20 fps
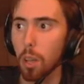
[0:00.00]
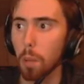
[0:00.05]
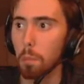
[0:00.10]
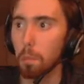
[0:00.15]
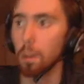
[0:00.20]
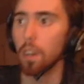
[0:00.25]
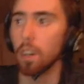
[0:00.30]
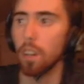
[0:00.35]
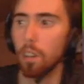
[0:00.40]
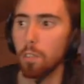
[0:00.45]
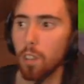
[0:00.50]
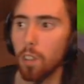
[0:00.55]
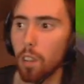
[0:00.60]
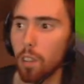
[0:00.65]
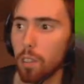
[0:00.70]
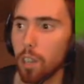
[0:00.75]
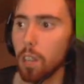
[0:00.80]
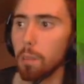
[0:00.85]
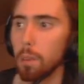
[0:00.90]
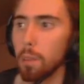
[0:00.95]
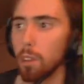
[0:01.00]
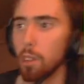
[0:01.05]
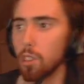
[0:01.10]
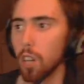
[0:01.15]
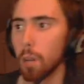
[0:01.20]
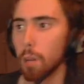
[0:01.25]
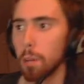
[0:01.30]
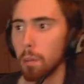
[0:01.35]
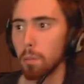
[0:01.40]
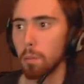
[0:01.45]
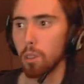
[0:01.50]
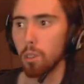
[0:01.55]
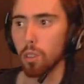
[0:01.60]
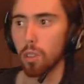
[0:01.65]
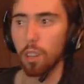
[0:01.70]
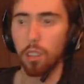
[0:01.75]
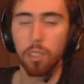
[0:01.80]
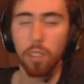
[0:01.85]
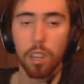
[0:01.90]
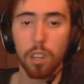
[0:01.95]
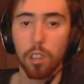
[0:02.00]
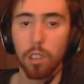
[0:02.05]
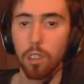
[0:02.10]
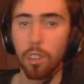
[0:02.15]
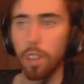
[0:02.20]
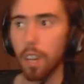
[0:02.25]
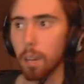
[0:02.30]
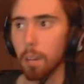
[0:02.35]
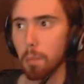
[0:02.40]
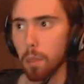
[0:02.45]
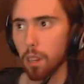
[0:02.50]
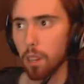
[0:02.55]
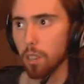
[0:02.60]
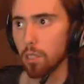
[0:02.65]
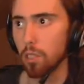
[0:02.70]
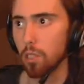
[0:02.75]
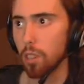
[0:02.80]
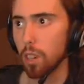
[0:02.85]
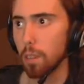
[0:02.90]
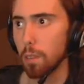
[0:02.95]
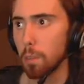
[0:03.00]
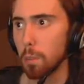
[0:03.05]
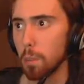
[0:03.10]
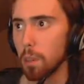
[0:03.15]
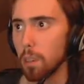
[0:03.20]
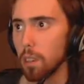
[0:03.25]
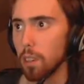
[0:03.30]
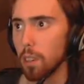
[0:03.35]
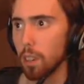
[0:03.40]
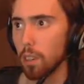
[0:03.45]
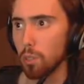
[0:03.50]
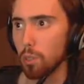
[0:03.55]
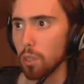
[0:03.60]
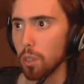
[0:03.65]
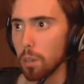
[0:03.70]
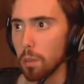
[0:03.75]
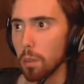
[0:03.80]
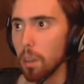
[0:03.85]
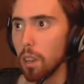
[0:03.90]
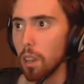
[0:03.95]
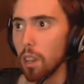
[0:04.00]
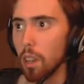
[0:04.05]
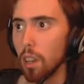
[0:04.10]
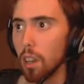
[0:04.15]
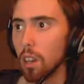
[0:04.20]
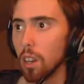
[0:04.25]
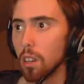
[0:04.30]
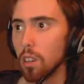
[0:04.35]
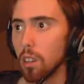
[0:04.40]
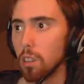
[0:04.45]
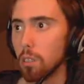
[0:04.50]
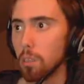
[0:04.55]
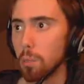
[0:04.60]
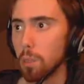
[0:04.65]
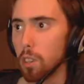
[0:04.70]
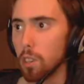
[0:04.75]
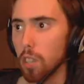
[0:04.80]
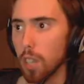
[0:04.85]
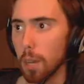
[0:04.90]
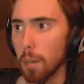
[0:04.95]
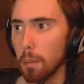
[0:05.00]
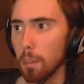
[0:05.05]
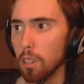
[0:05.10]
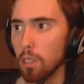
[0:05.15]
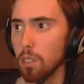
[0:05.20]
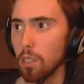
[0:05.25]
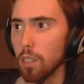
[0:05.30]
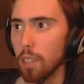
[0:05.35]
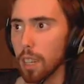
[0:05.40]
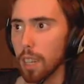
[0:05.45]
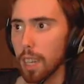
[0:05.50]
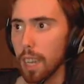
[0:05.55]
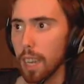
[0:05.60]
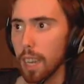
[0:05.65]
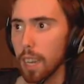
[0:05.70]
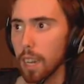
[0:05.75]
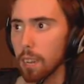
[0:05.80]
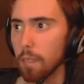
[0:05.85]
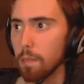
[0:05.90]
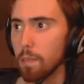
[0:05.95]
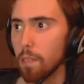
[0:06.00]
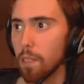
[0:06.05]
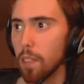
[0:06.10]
But if you have an elemental shaman, I'm sure they'll tell you that because everybody likes doing as much damage as they can.